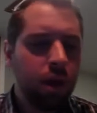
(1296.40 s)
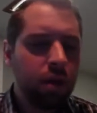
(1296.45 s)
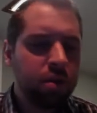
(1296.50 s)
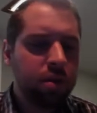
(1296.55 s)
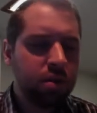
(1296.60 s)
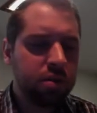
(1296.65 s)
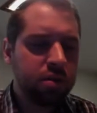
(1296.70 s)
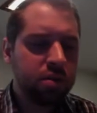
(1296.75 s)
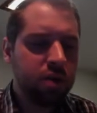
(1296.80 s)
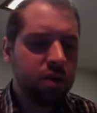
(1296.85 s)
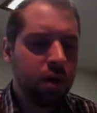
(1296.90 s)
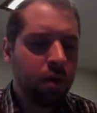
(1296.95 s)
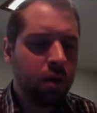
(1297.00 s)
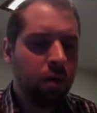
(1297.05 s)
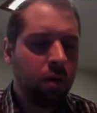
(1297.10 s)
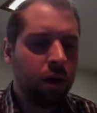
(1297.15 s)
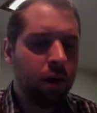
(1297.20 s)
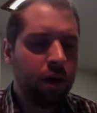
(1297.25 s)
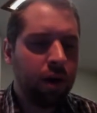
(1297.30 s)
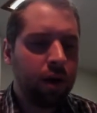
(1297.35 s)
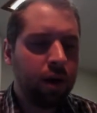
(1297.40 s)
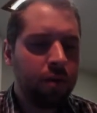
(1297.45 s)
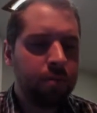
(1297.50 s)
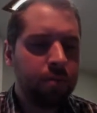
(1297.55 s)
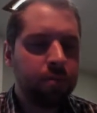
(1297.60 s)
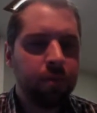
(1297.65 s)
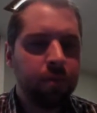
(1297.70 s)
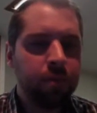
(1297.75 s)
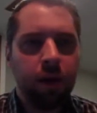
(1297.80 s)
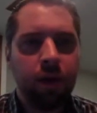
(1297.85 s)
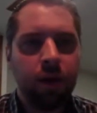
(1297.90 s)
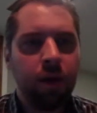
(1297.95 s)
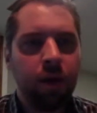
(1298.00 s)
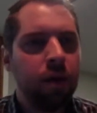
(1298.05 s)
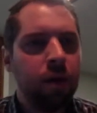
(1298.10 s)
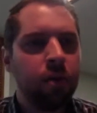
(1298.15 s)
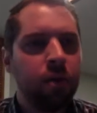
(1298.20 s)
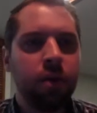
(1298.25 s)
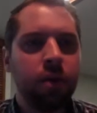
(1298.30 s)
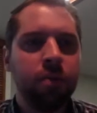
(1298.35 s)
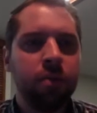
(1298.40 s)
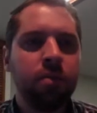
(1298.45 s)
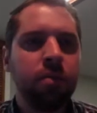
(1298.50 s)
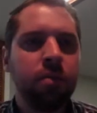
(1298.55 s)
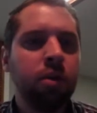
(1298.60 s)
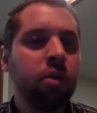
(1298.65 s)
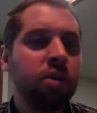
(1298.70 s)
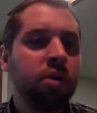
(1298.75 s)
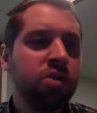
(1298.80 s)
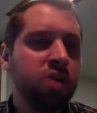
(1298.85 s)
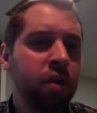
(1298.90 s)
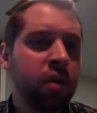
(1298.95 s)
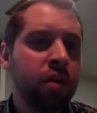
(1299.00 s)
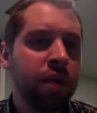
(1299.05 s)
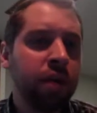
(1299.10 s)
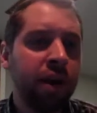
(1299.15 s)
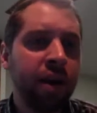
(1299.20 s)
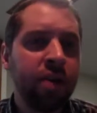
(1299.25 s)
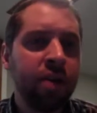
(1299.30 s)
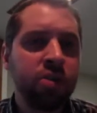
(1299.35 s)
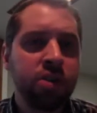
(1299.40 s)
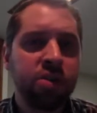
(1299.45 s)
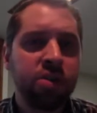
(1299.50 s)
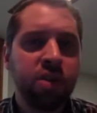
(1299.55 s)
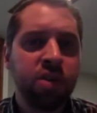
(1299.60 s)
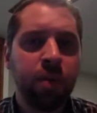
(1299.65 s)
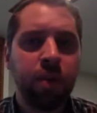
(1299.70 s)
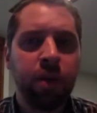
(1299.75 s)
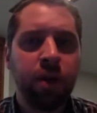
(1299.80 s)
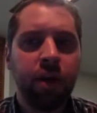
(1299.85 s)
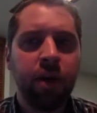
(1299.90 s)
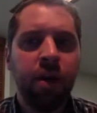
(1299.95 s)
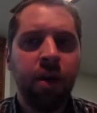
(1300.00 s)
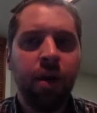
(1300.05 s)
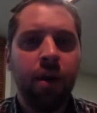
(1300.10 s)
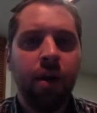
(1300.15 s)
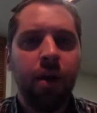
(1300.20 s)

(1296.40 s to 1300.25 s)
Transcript: So, the neoconservative ideology is typically